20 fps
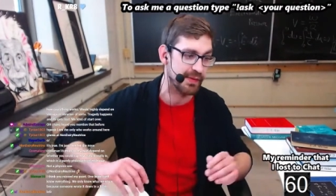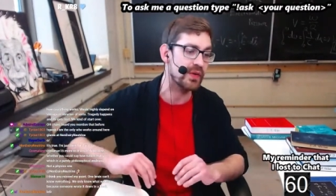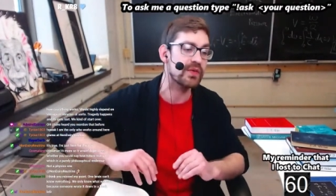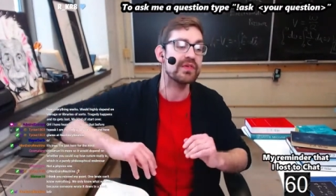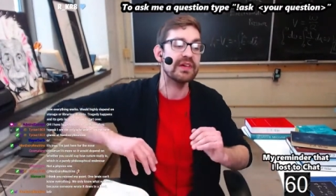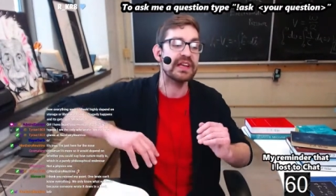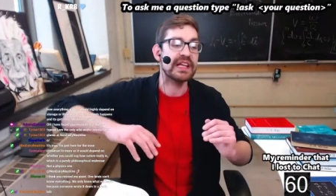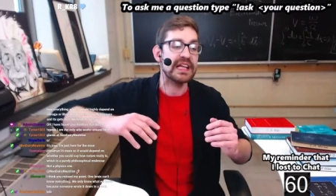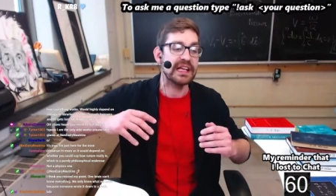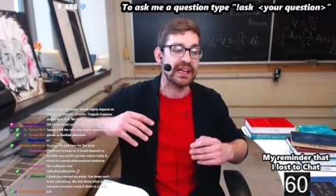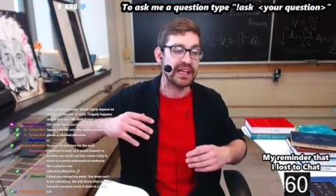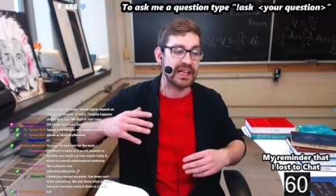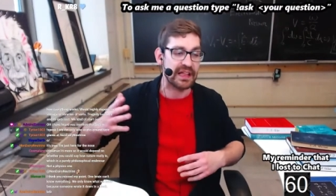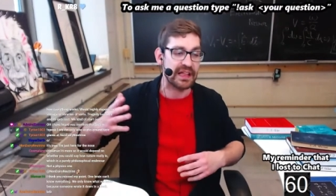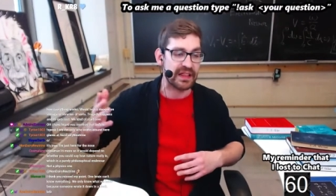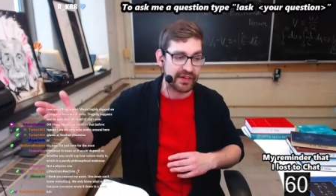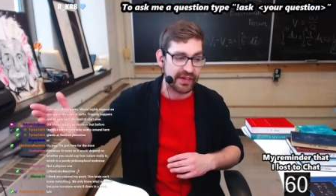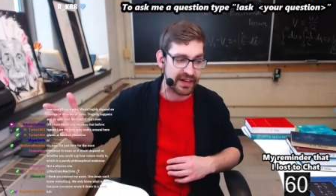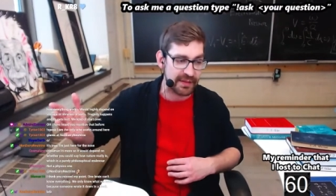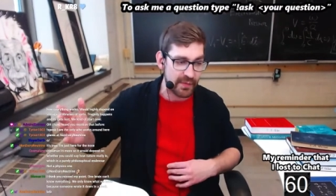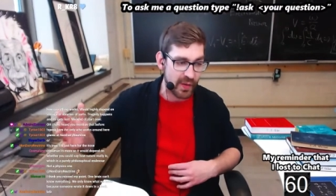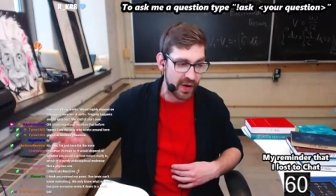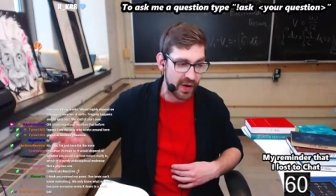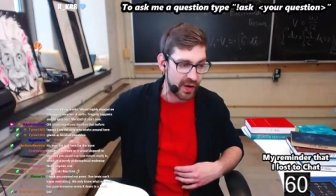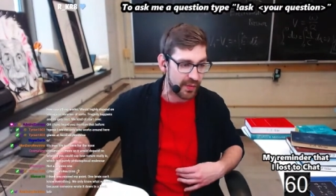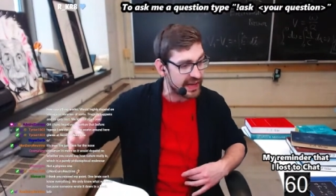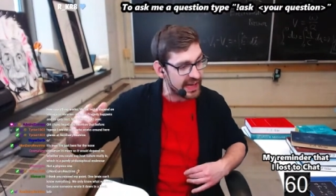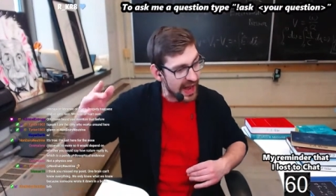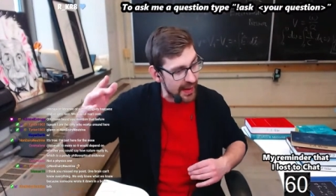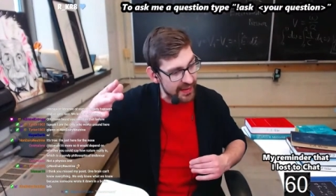We don't need ether
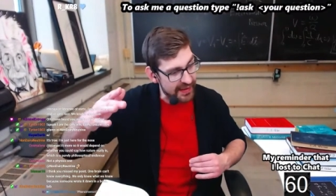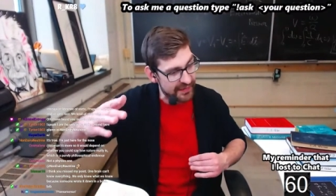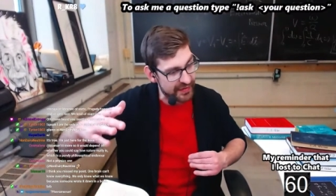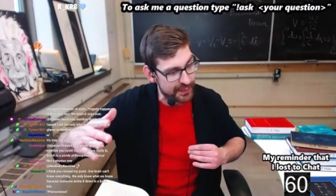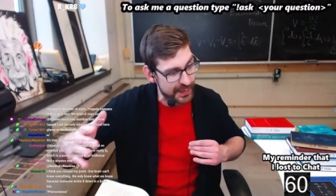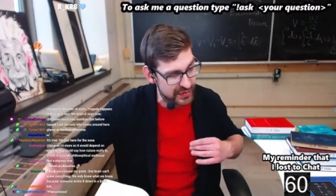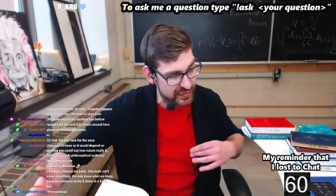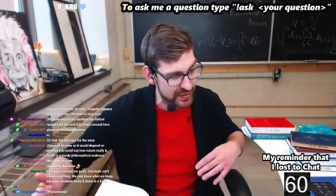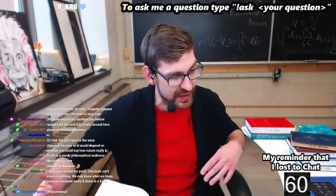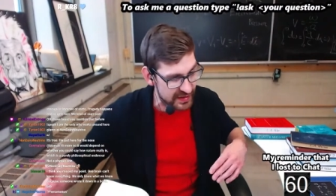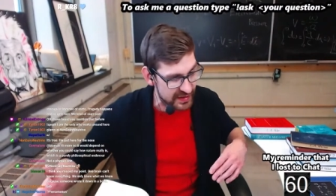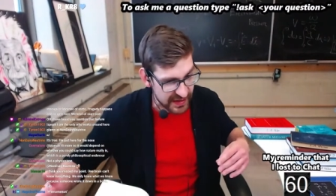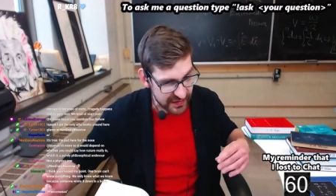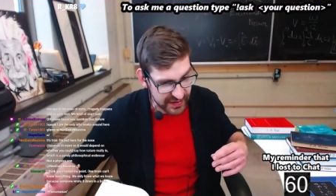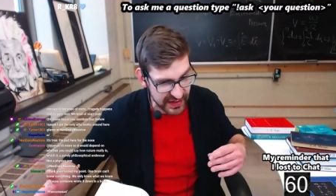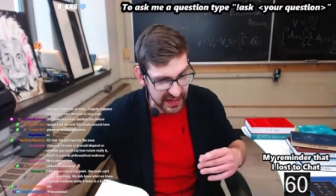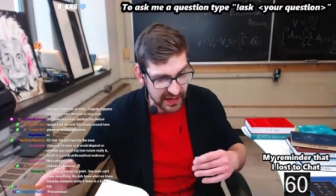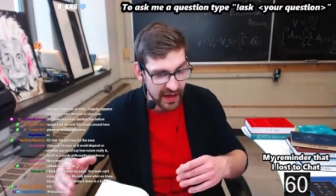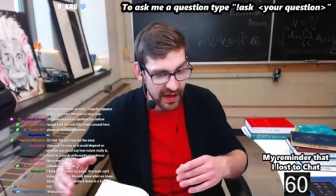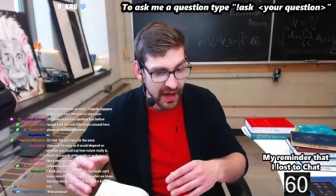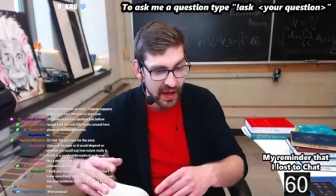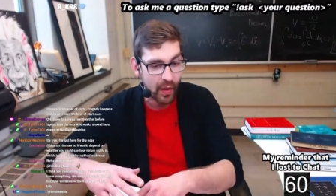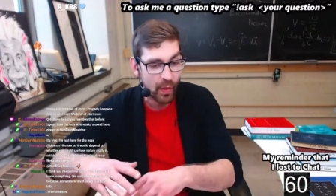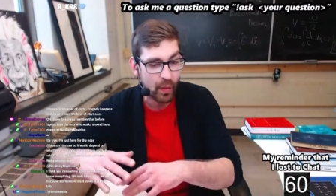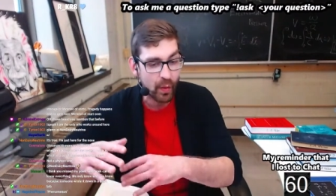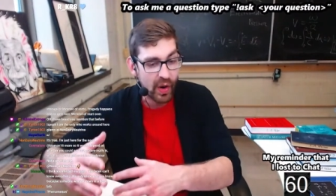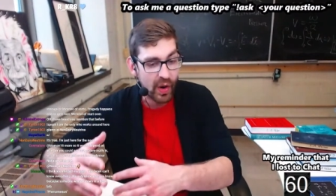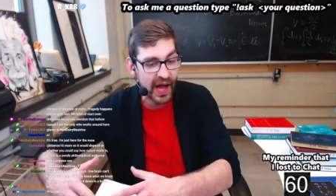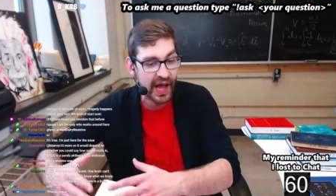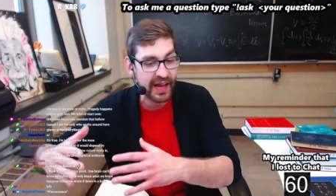anymore. We now we have special relativity.
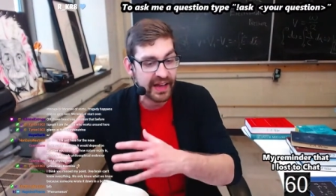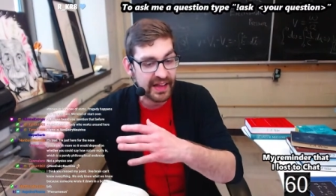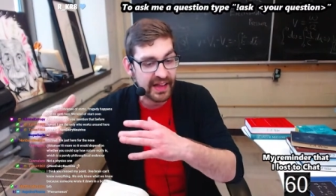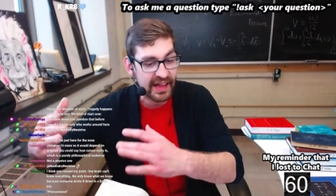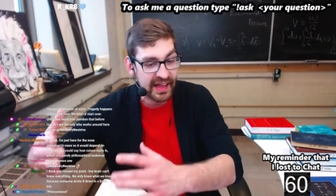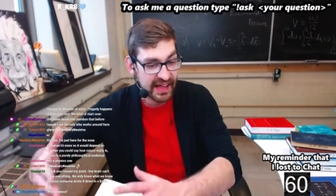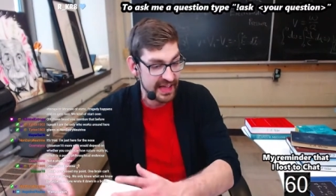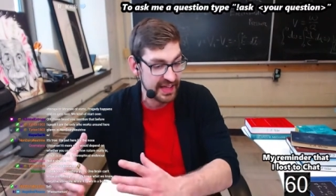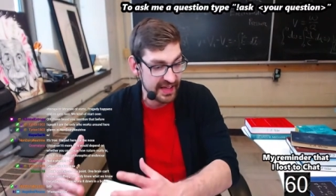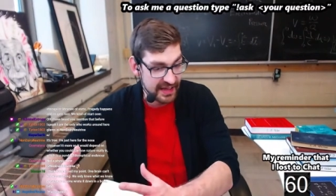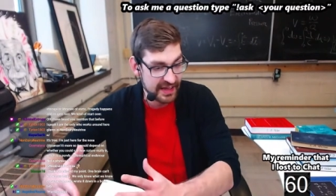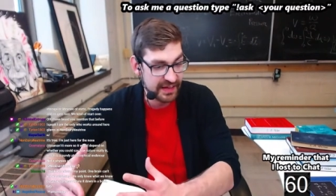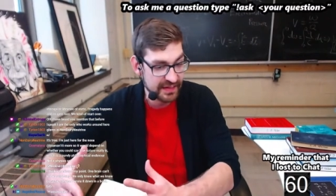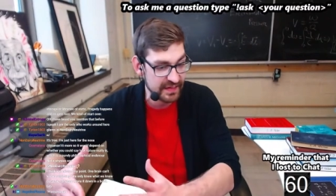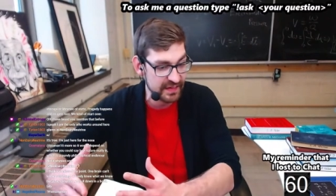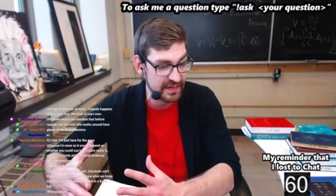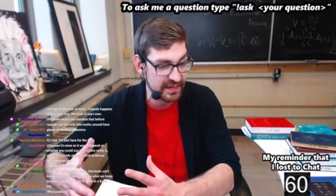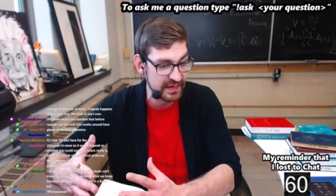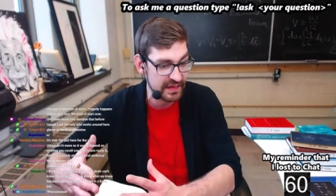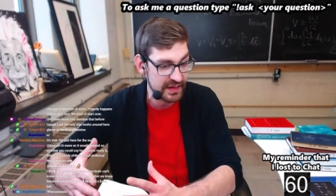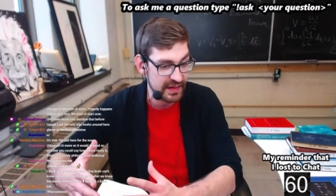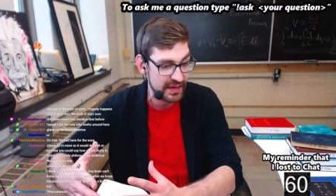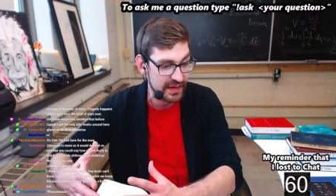What is